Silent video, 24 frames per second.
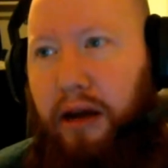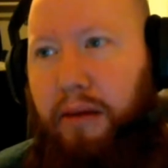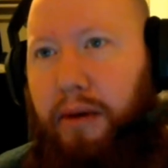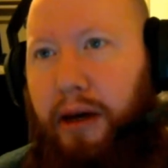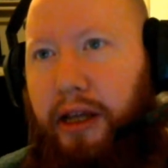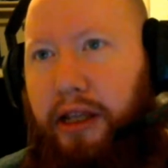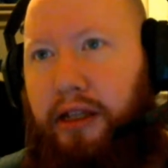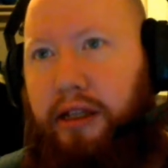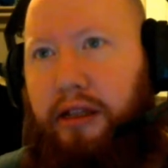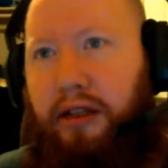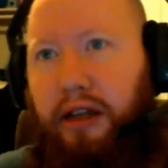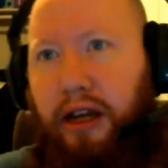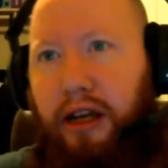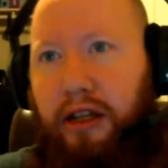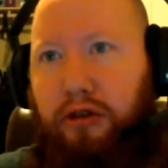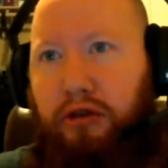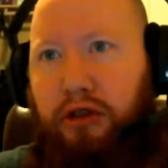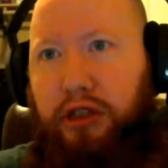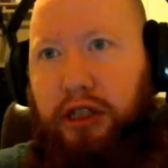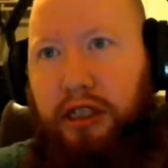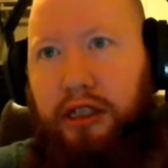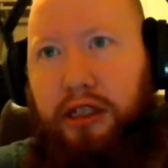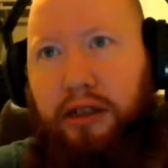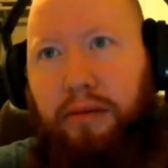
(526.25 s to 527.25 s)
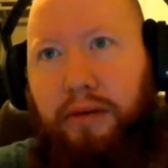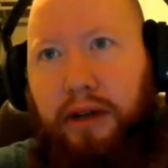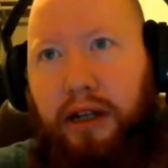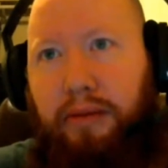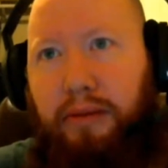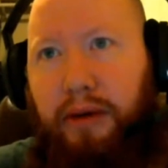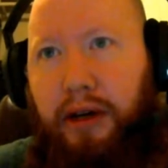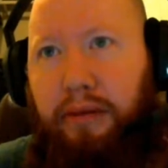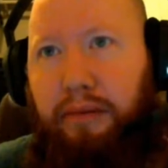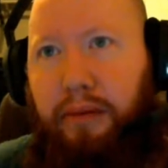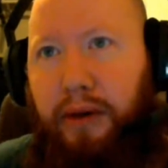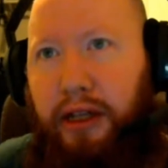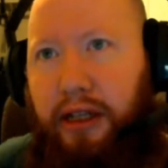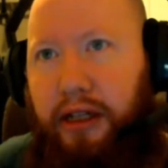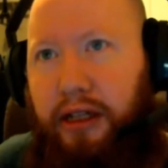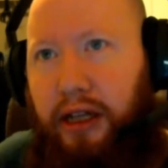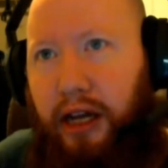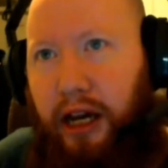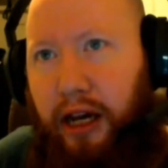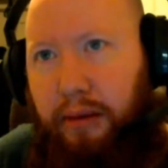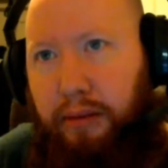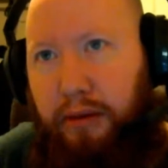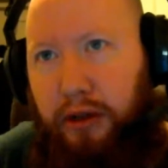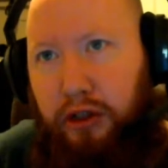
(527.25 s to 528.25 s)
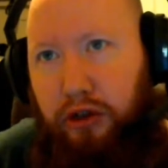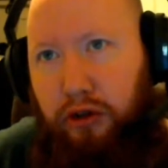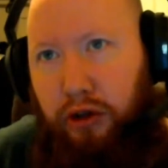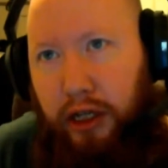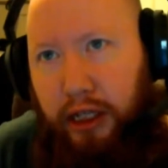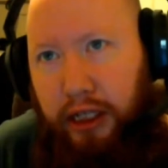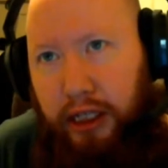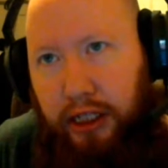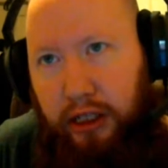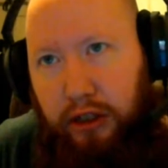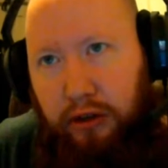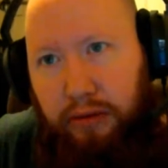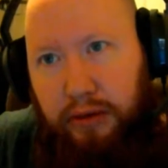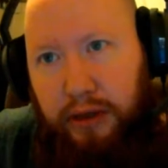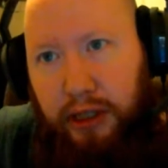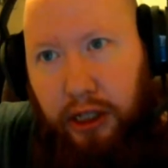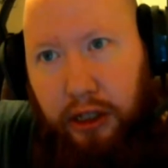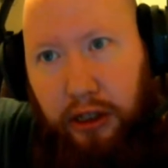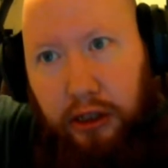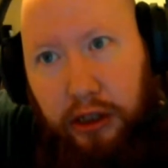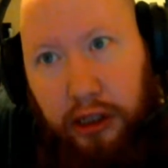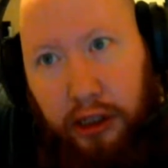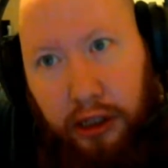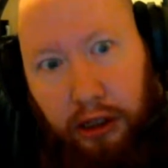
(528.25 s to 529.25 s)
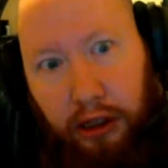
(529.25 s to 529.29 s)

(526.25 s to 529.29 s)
and you see somebody, but by the time you try to get to him, it's like